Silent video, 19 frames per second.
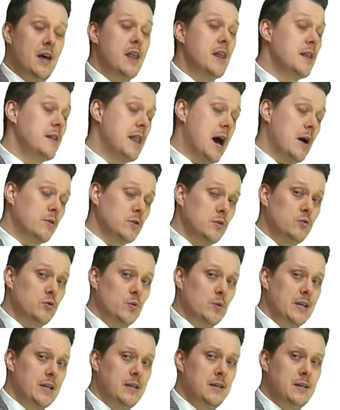Now,
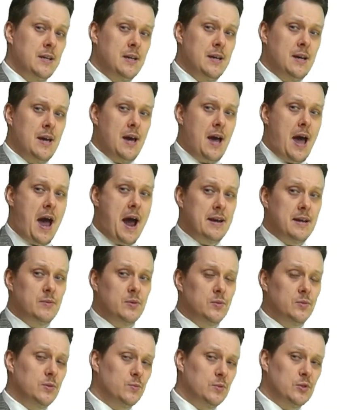usually,
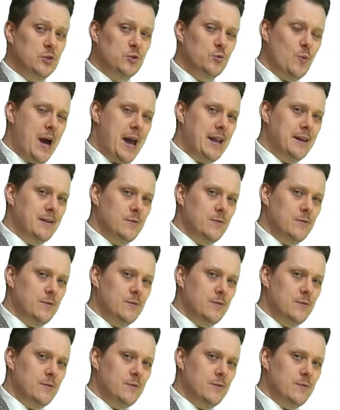animals would sweat,